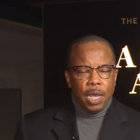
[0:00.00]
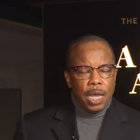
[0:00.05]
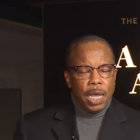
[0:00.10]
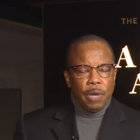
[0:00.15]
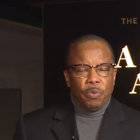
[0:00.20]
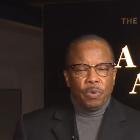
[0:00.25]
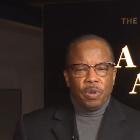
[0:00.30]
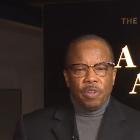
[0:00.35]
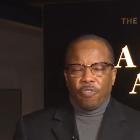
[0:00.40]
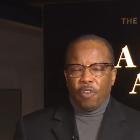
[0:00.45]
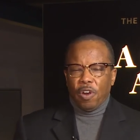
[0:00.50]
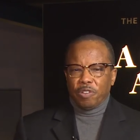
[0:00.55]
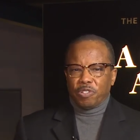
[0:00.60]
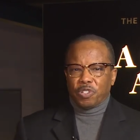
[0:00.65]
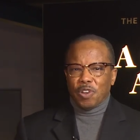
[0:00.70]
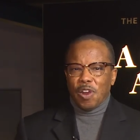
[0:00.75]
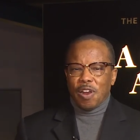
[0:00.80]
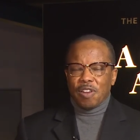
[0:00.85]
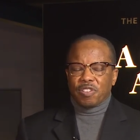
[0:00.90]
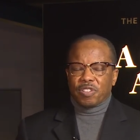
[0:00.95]
And when he first
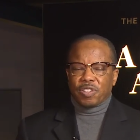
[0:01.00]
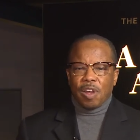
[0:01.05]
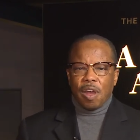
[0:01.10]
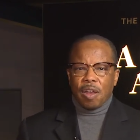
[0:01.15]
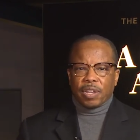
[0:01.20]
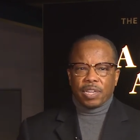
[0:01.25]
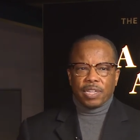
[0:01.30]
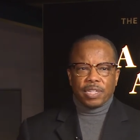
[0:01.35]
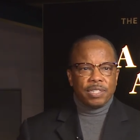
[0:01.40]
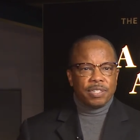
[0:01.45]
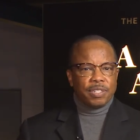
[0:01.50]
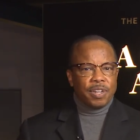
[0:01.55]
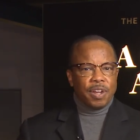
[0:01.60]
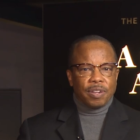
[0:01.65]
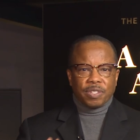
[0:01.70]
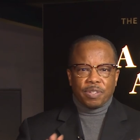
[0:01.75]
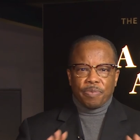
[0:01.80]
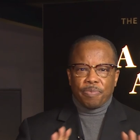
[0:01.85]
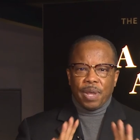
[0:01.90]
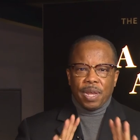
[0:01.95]
starts talking, he
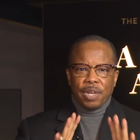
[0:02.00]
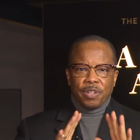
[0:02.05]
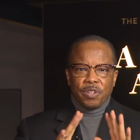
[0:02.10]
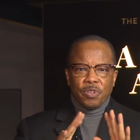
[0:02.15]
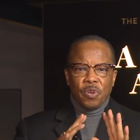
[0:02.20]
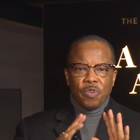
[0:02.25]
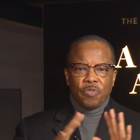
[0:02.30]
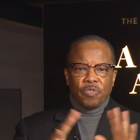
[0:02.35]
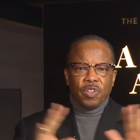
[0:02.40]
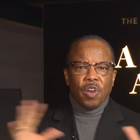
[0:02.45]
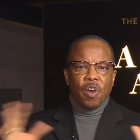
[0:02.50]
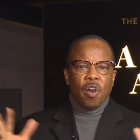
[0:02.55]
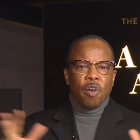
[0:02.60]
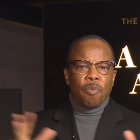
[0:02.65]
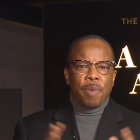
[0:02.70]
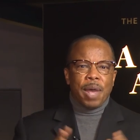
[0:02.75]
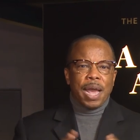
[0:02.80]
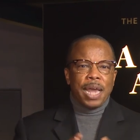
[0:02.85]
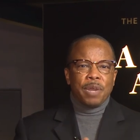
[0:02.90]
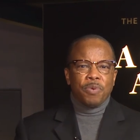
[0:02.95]
talks about, you know, if the
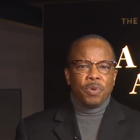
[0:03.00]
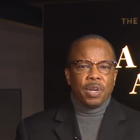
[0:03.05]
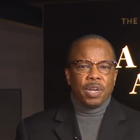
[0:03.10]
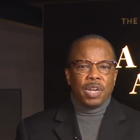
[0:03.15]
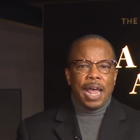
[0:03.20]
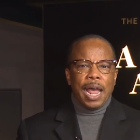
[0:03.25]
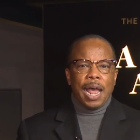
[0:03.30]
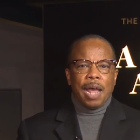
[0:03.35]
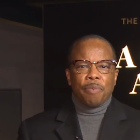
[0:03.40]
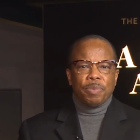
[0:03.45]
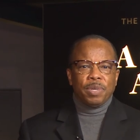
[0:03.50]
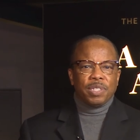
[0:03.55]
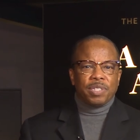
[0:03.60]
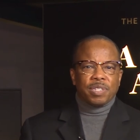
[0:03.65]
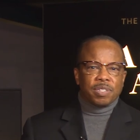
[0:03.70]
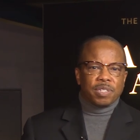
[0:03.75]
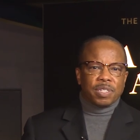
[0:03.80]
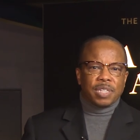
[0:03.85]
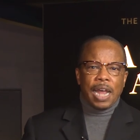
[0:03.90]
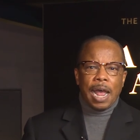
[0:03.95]
Almighty would allow me
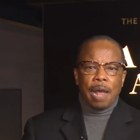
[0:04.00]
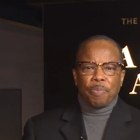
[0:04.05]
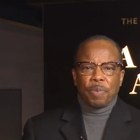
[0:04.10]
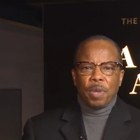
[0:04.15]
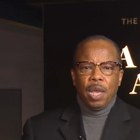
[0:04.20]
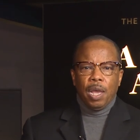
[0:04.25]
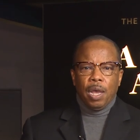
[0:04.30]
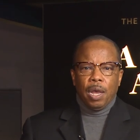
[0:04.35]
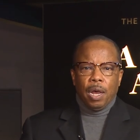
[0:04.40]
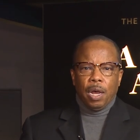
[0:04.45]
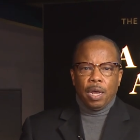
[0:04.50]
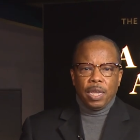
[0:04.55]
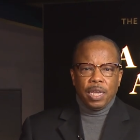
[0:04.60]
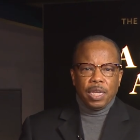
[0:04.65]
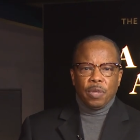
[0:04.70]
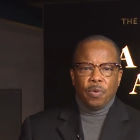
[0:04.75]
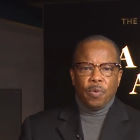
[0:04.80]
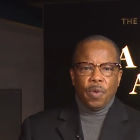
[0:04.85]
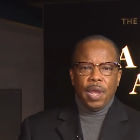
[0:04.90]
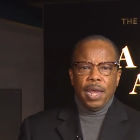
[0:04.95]
to stop uh,
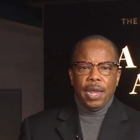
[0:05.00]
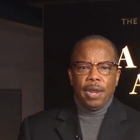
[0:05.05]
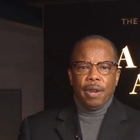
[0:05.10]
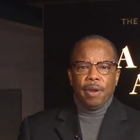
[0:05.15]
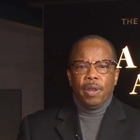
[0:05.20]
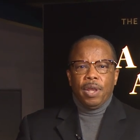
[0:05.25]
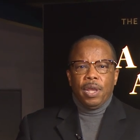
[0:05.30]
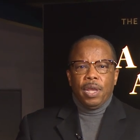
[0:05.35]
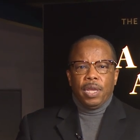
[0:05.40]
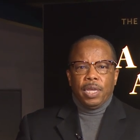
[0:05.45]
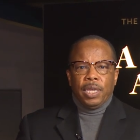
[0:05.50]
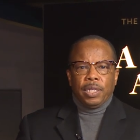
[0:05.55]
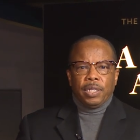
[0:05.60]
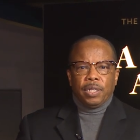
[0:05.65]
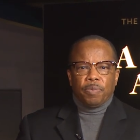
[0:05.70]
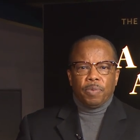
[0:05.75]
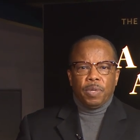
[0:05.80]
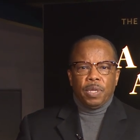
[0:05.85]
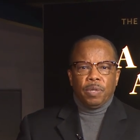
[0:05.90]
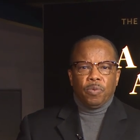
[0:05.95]
anywhere,
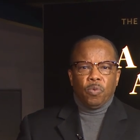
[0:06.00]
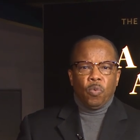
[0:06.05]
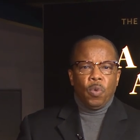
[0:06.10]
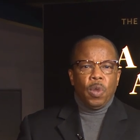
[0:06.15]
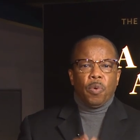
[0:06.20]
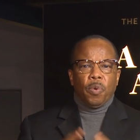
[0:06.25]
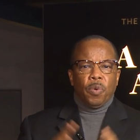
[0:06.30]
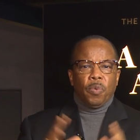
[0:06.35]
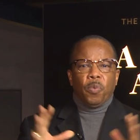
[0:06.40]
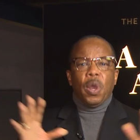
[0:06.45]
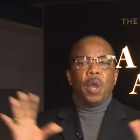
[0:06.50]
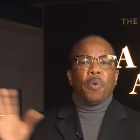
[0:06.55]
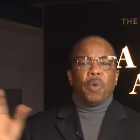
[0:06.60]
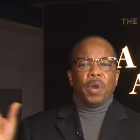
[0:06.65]
in, in where, where